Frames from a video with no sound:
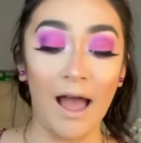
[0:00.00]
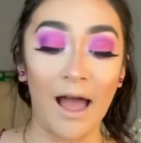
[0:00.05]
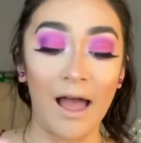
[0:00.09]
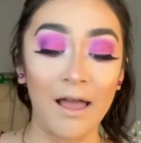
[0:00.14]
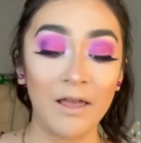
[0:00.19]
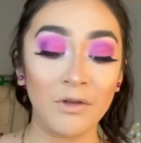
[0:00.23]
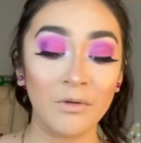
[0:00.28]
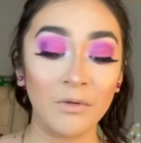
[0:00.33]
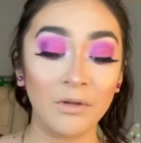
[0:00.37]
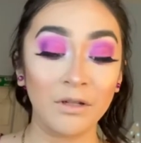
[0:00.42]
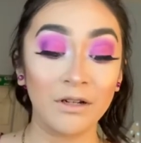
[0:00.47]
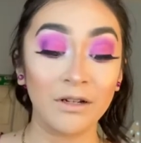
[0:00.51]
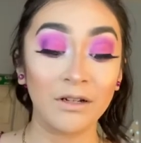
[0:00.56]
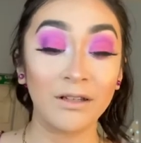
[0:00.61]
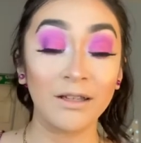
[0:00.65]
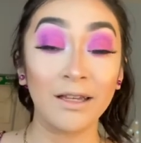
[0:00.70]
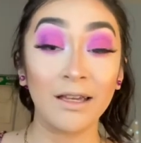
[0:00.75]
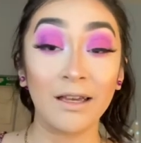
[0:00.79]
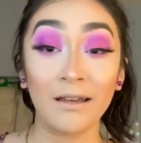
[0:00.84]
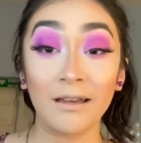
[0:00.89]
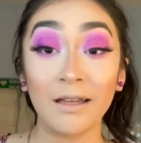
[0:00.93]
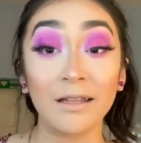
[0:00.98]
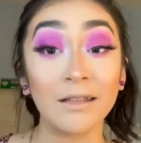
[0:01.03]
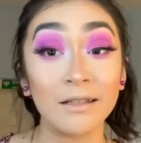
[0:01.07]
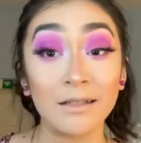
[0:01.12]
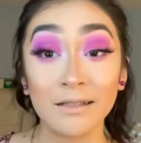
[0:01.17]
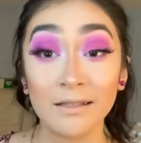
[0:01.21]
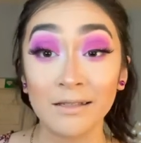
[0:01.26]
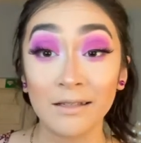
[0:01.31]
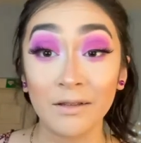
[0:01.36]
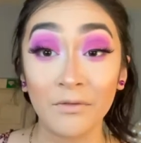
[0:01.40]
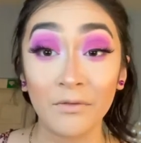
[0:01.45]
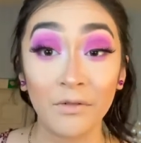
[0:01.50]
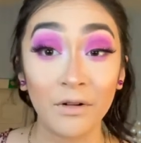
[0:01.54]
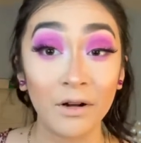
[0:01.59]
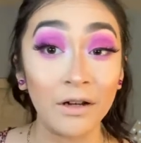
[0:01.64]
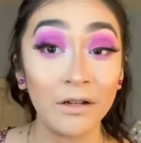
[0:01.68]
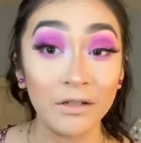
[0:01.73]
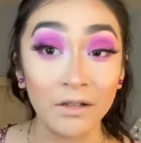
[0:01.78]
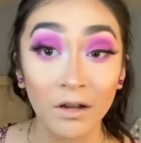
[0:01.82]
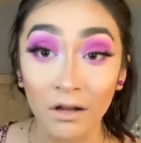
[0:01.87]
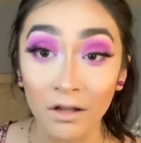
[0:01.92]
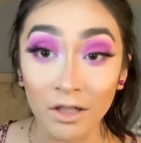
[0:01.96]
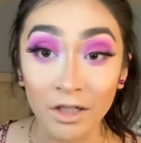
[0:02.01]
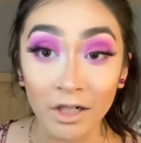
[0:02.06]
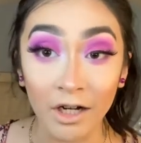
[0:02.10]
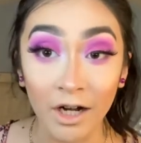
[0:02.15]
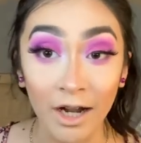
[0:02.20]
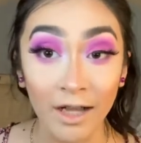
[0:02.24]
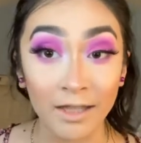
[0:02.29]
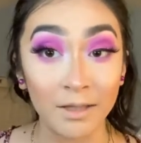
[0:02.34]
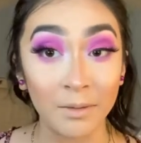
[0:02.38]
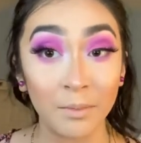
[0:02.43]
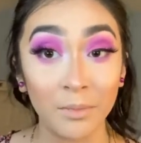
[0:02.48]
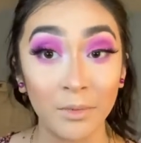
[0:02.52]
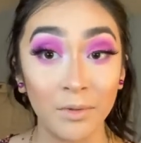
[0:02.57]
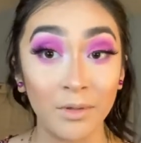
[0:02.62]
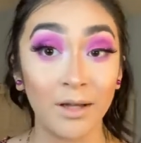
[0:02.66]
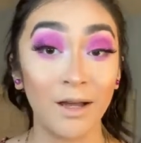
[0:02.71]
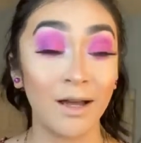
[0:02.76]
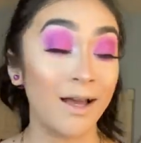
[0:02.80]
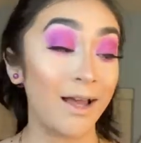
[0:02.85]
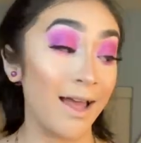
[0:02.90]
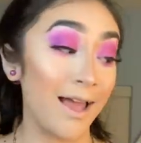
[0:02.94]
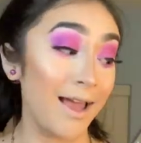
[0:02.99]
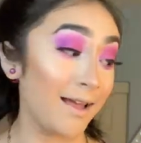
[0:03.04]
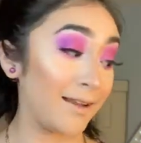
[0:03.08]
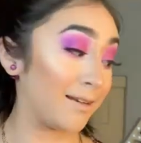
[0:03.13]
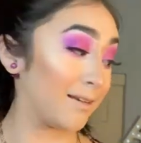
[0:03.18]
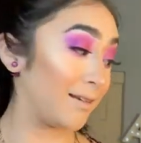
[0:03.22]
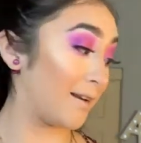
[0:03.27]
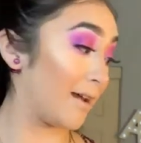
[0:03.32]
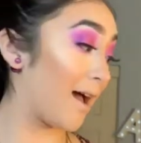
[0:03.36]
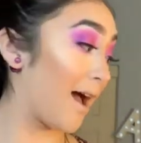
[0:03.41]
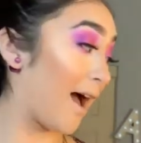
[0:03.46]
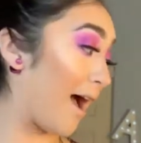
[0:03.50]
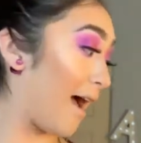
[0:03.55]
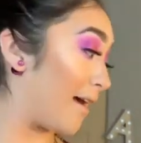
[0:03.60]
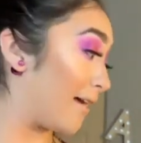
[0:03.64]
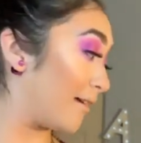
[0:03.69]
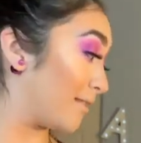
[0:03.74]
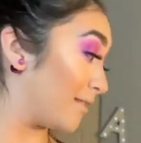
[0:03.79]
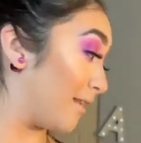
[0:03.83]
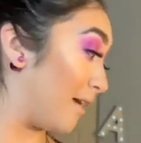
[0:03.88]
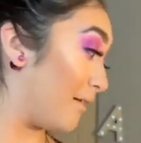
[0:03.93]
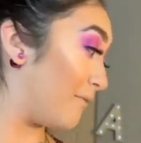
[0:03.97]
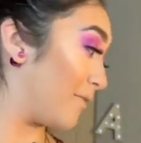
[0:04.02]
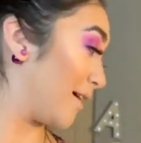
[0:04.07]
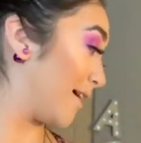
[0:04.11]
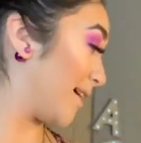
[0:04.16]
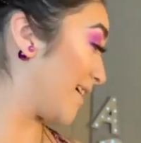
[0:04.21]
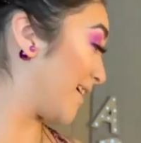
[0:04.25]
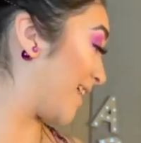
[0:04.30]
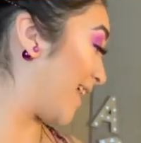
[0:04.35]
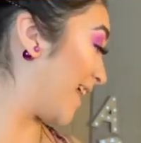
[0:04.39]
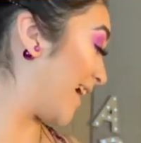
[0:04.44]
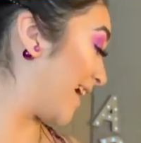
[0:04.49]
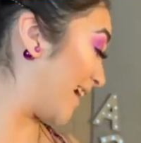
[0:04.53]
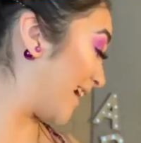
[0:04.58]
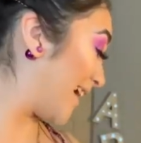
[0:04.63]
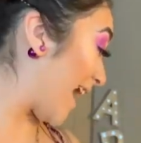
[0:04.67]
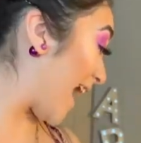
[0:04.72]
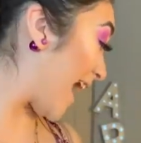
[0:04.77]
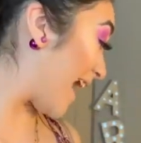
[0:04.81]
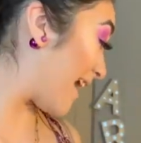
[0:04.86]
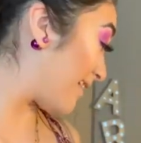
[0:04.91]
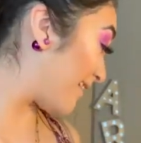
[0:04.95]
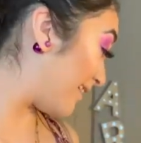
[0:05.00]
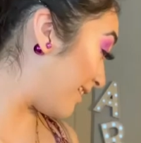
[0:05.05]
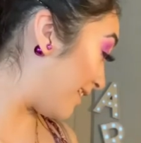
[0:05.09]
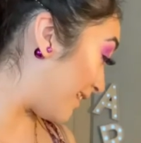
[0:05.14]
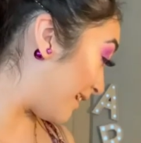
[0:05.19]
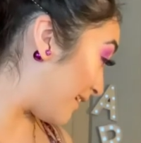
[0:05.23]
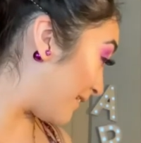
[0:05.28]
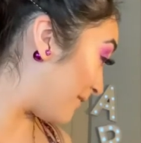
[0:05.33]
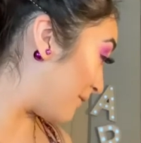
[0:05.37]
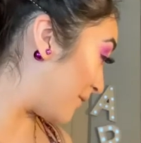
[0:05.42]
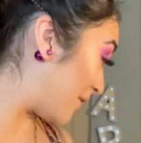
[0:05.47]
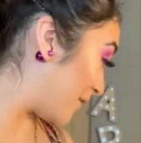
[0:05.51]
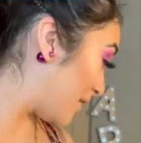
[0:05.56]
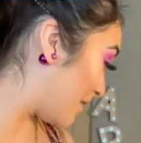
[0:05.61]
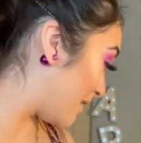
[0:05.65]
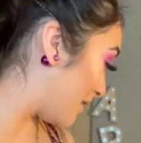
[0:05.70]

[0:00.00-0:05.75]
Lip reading: You literally can get this for $1 at the Pula, and I love it. Like I live, I'm